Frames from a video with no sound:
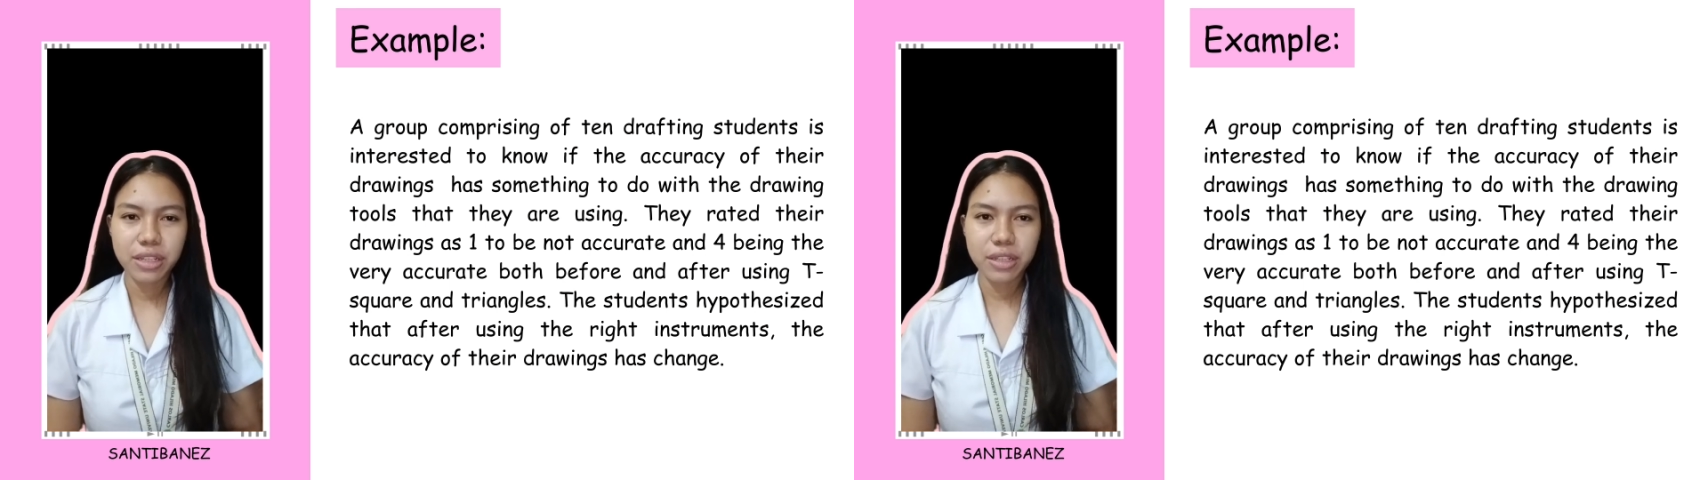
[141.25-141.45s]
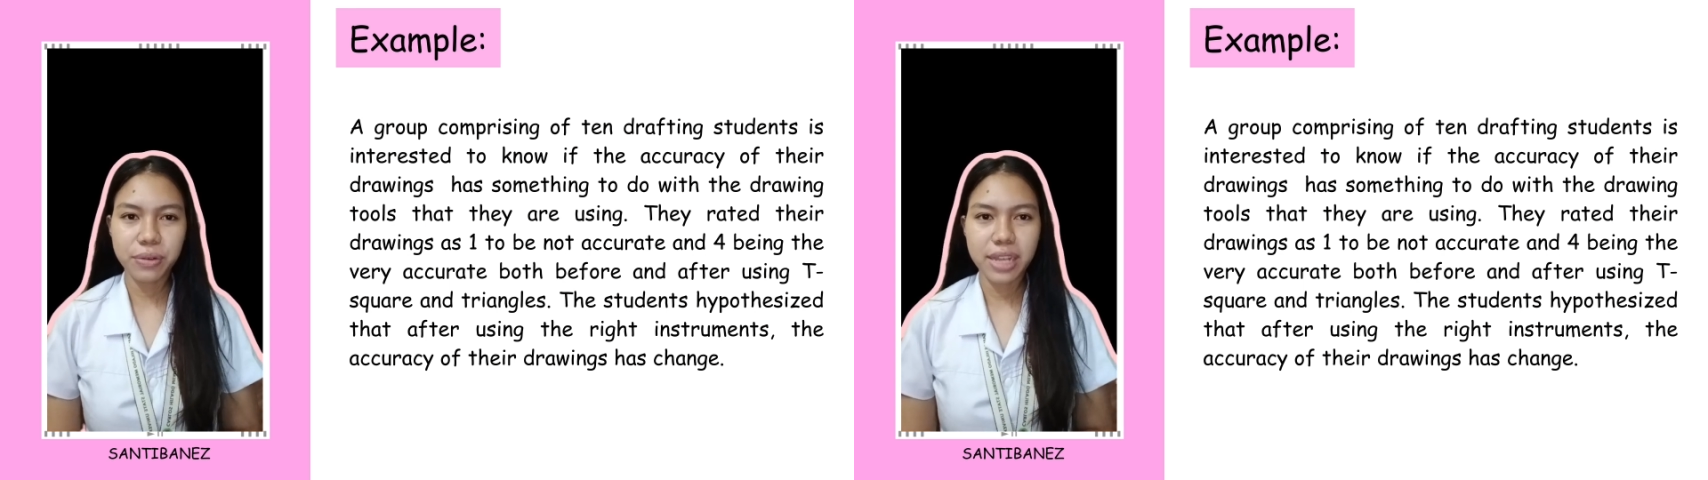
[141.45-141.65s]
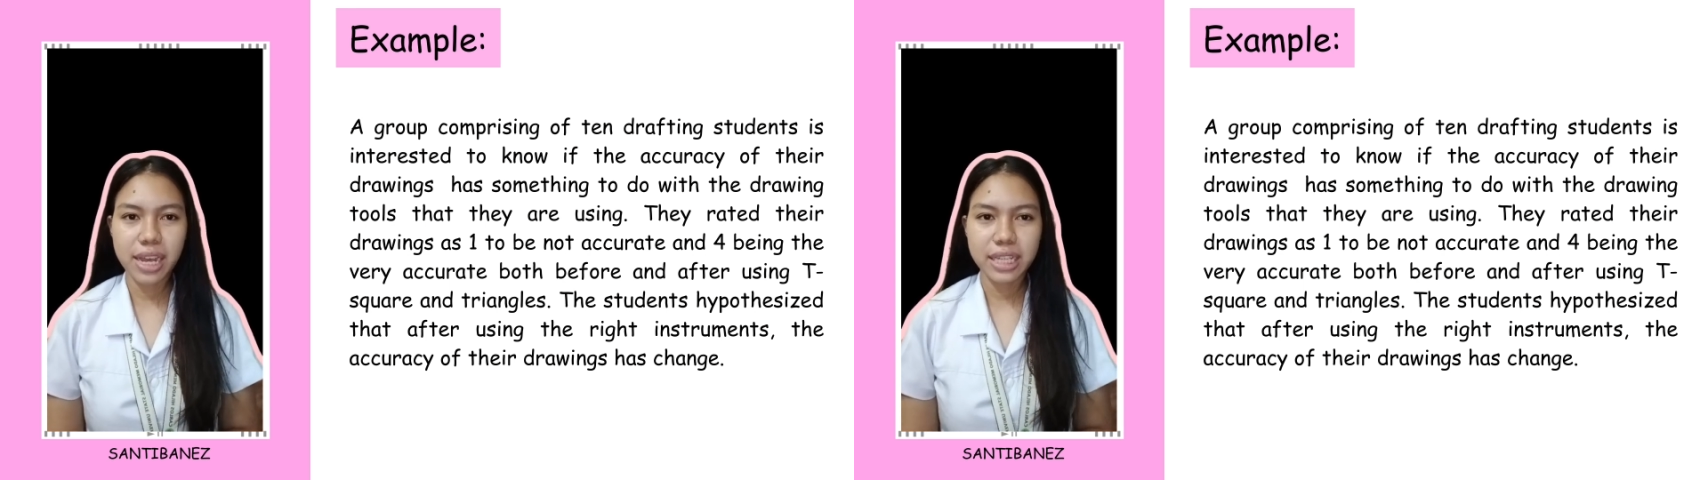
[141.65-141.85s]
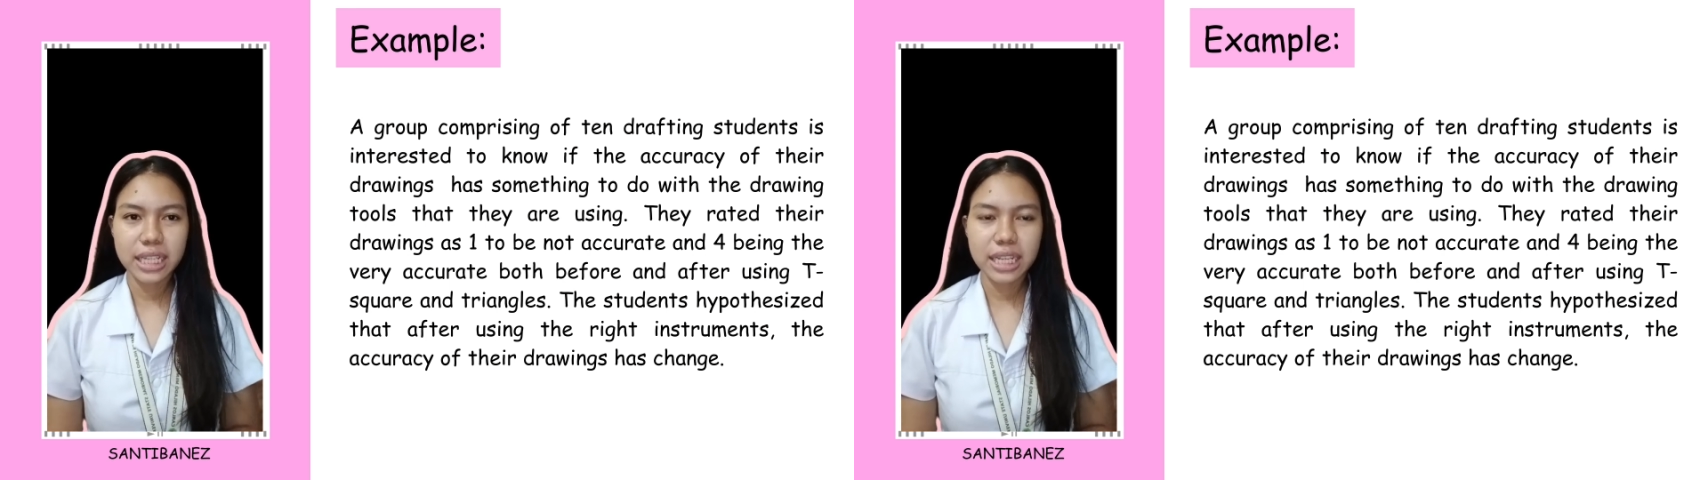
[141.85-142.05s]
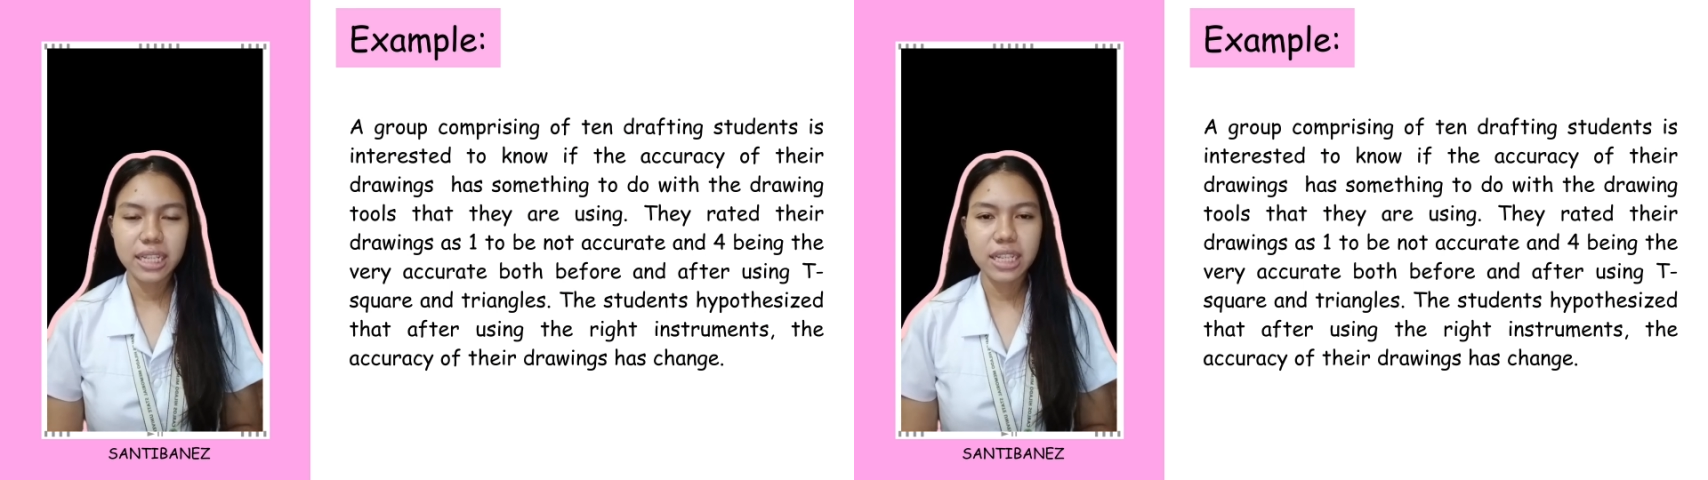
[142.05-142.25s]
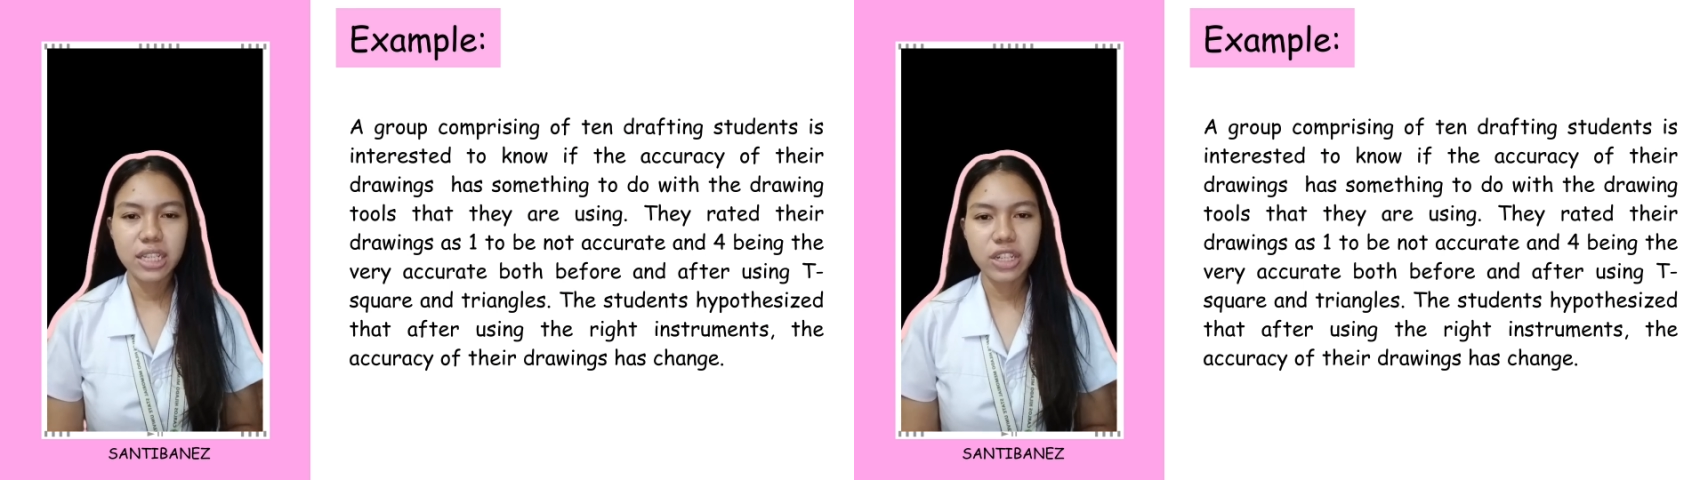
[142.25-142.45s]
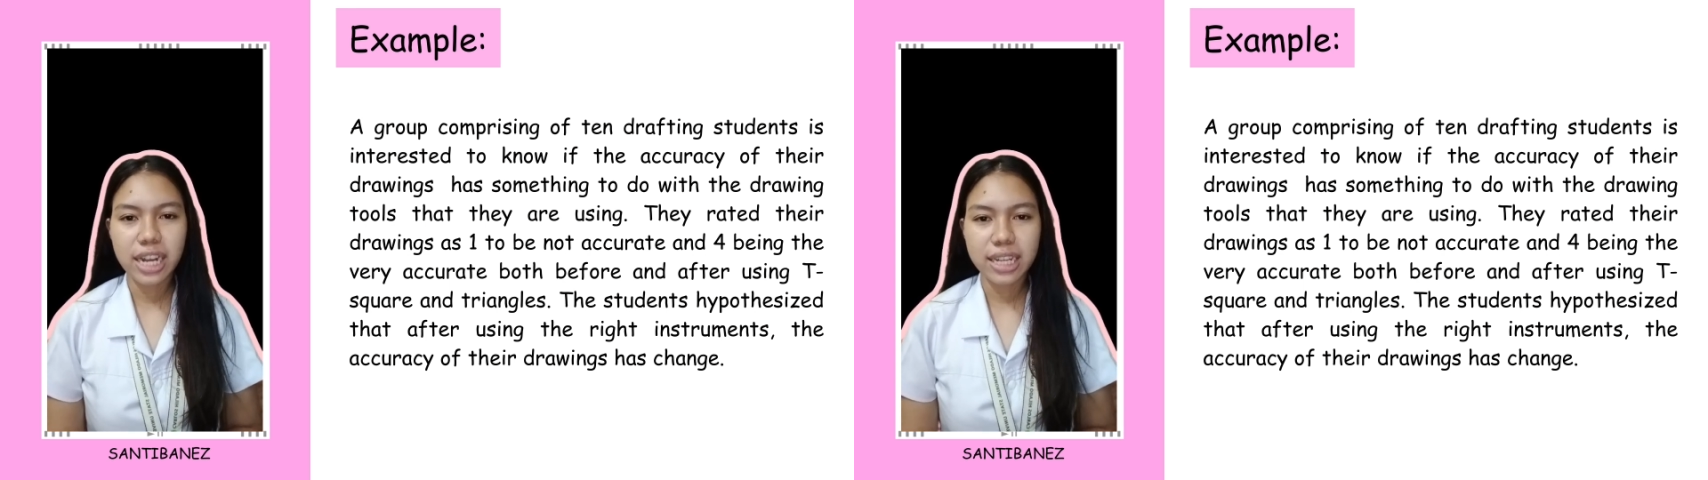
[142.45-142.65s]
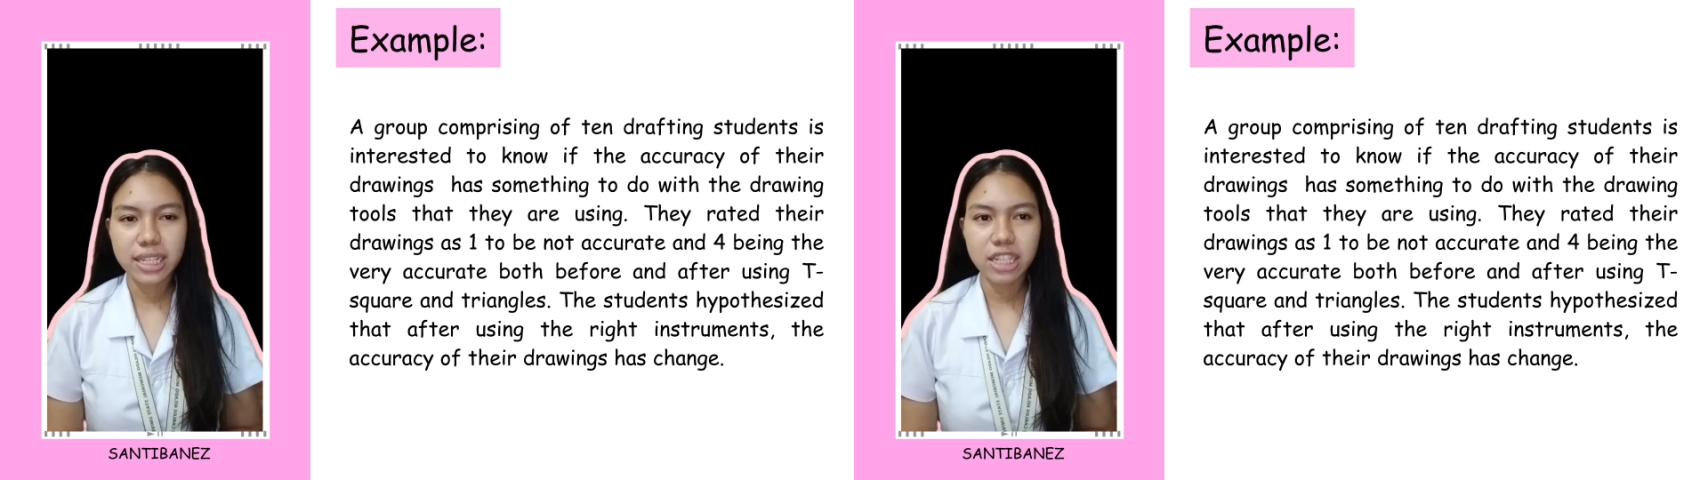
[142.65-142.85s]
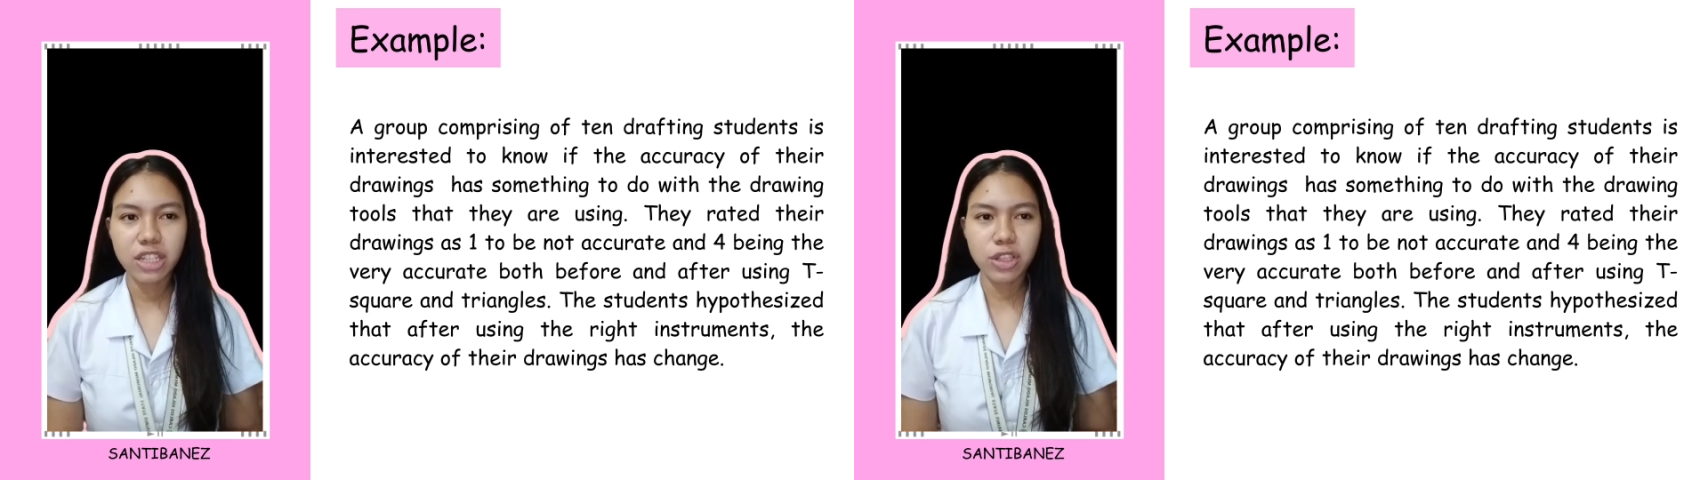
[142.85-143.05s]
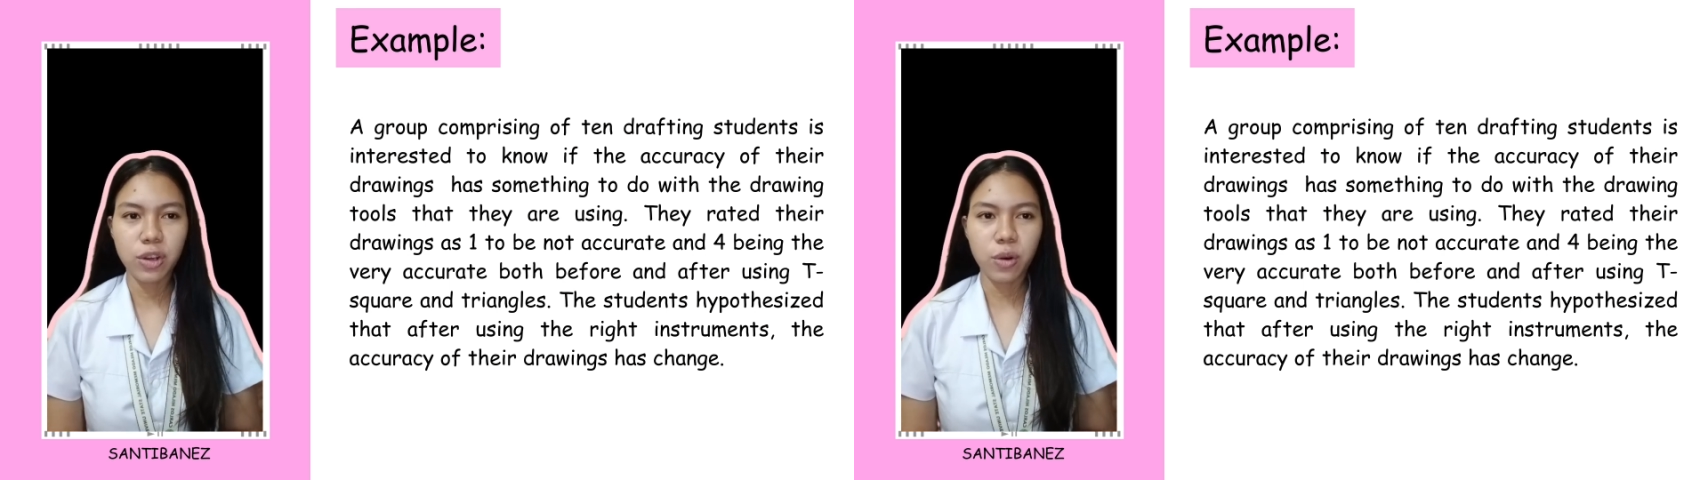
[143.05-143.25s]
students is interested
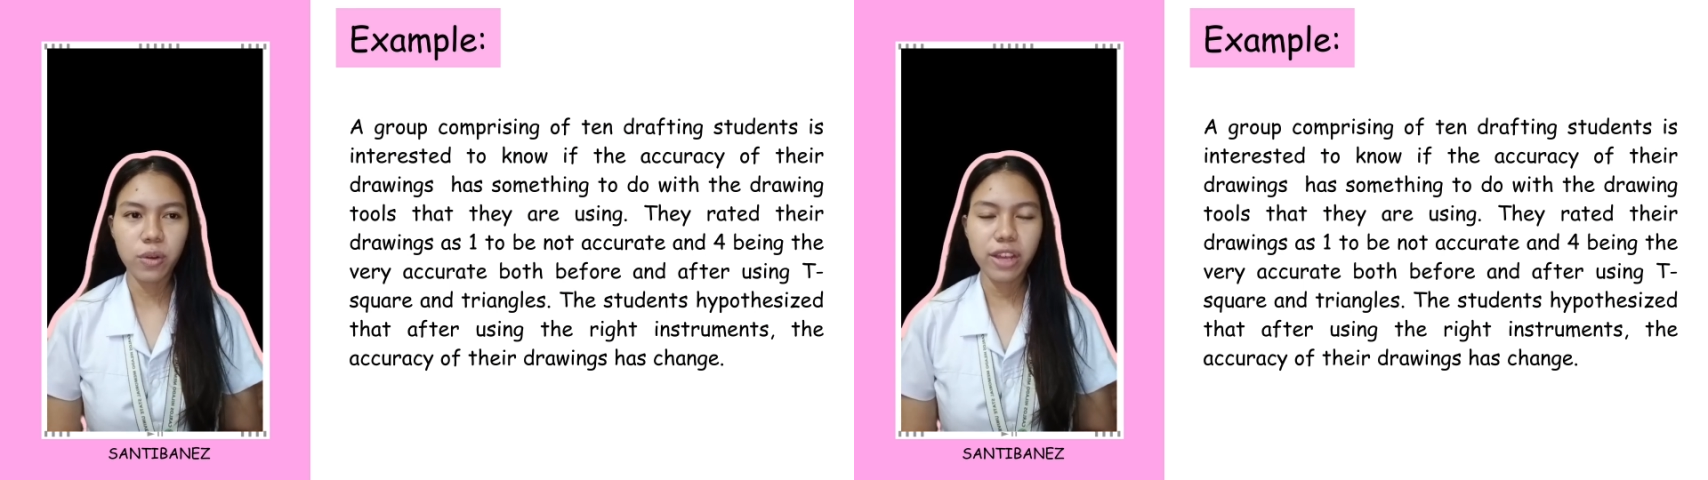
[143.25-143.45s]
to know